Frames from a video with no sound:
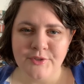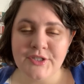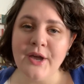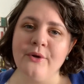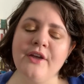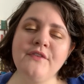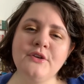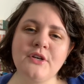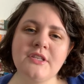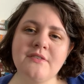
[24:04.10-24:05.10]
So if you
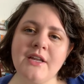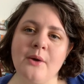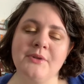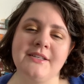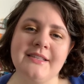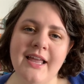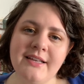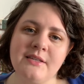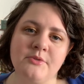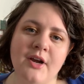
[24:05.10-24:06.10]
enjoyed this video, please
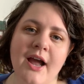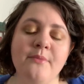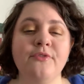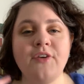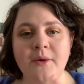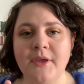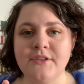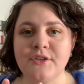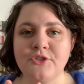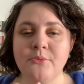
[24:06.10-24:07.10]
like, subscribe, follow me on
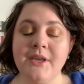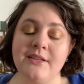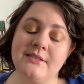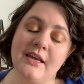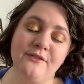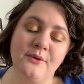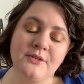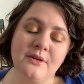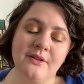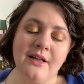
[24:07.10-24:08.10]
the social medias if you are
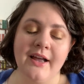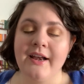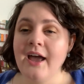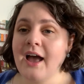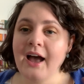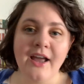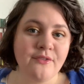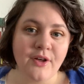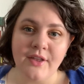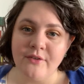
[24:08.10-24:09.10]
so inclined. I
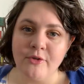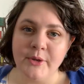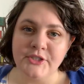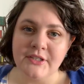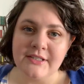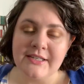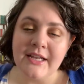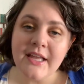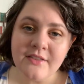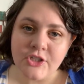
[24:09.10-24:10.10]
have all that information
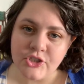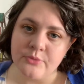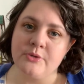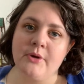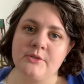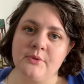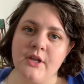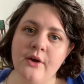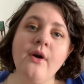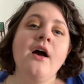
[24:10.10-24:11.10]
listed in the description box
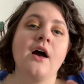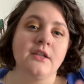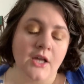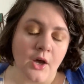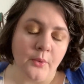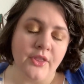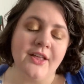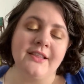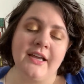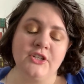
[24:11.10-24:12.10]
below, along with
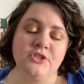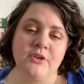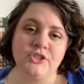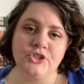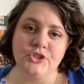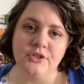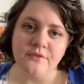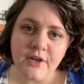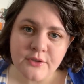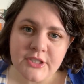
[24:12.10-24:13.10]
a link to register to
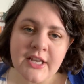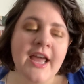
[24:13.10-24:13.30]
vote.